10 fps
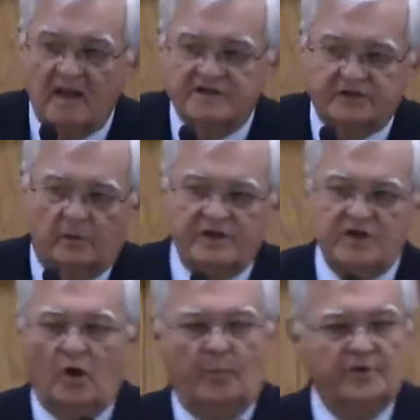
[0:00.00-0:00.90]
So when
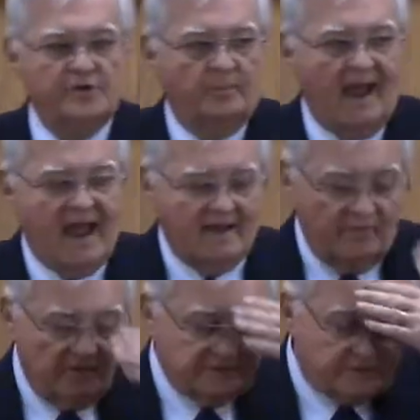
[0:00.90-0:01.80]
you open your
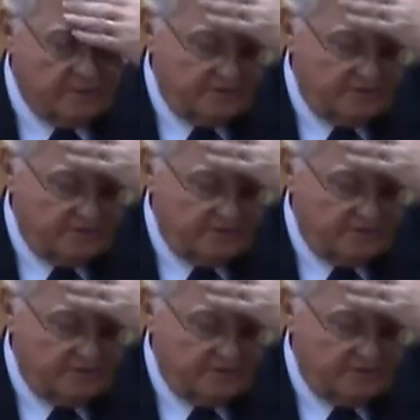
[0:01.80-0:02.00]
Bibles to